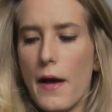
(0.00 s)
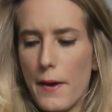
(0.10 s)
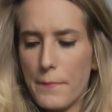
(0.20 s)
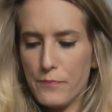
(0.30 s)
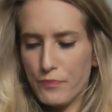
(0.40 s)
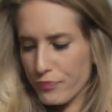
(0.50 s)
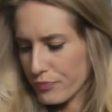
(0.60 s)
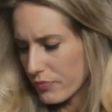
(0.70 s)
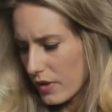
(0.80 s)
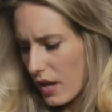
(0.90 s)

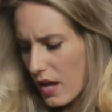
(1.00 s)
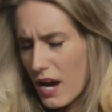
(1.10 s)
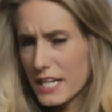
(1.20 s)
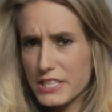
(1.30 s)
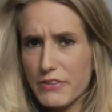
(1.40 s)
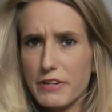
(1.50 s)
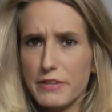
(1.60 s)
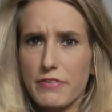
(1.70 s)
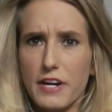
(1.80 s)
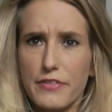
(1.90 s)
I
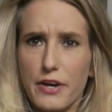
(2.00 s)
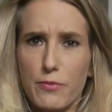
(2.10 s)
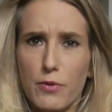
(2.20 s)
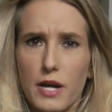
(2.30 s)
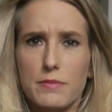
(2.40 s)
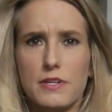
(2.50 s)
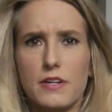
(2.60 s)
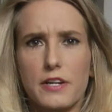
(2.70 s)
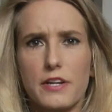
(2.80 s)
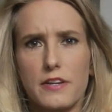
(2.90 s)
generally find though wipes
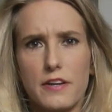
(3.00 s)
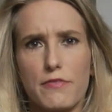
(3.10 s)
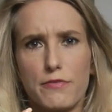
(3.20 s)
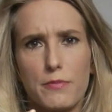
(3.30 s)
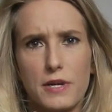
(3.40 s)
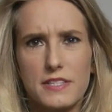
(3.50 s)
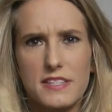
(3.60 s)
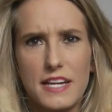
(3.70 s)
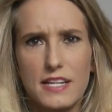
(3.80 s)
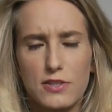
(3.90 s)
aren't good enough for my
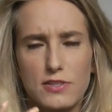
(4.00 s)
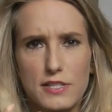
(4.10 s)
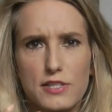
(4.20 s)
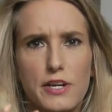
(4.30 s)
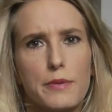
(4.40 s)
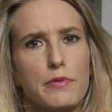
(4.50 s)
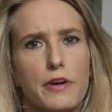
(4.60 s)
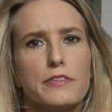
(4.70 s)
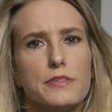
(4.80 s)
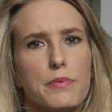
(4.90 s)
skin because it's so
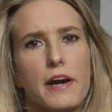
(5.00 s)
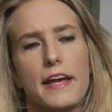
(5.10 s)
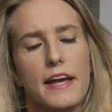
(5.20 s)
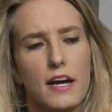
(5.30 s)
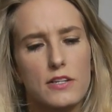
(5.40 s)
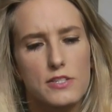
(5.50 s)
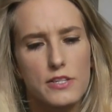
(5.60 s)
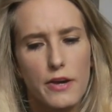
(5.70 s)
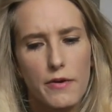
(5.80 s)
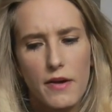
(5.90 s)
prone to breakout,
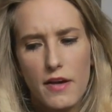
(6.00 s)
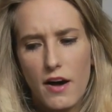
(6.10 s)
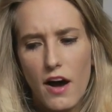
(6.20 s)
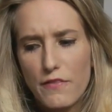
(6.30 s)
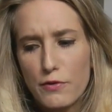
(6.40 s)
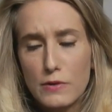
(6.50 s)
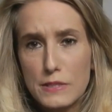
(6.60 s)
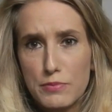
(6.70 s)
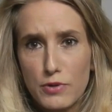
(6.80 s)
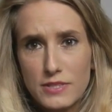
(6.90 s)
so I've
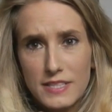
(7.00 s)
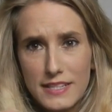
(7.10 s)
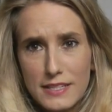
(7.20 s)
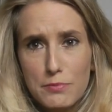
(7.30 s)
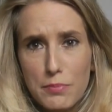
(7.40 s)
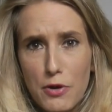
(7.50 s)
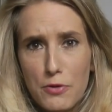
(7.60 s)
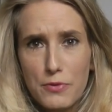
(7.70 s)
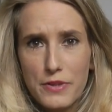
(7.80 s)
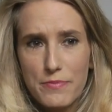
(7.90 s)
always brought a little
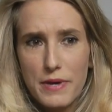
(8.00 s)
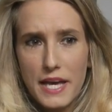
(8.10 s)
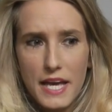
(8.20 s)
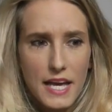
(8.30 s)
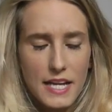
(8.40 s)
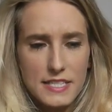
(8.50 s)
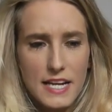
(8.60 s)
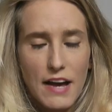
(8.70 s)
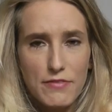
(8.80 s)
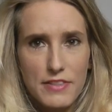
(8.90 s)
bowl with me to
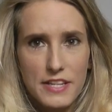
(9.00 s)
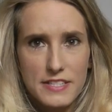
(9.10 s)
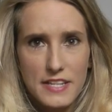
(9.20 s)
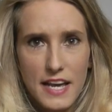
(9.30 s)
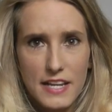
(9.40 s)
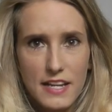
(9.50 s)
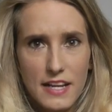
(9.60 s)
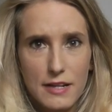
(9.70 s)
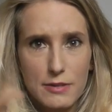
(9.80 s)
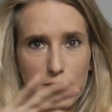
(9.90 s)
have in the tent
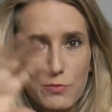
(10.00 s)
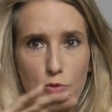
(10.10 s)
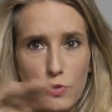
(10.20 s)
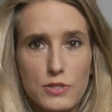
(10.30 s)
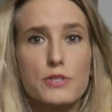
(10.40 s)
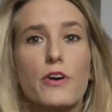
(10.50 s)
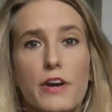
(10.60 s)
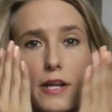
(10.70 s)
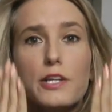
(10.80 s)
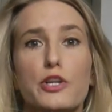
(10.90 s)
and some water so I
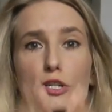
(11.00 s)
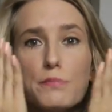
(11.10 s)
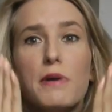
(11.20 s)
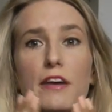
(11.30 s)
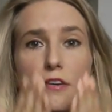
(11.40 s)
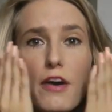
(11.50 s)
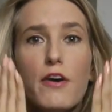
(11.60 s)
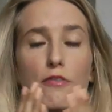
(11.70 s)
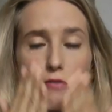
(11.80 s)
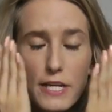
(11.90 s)
can use my
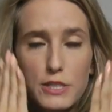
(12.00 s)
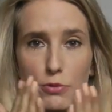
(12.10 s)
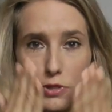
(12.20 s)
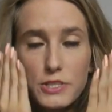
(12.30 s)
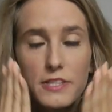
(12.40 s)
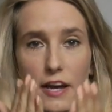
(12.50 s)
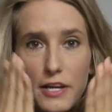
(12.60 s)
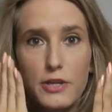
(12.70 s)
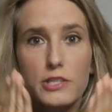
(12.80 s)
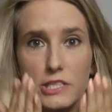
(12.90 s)
face wash that I
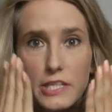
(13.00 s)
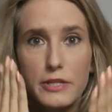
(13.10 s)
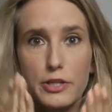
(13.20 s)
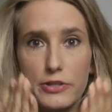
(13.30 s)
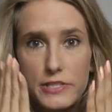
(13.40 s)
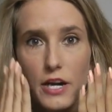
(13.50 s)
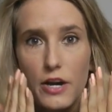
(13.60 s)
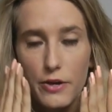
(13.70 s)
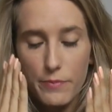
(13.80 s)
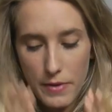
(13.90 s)
usually use at
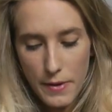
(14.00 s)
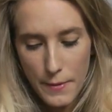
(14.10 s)
home.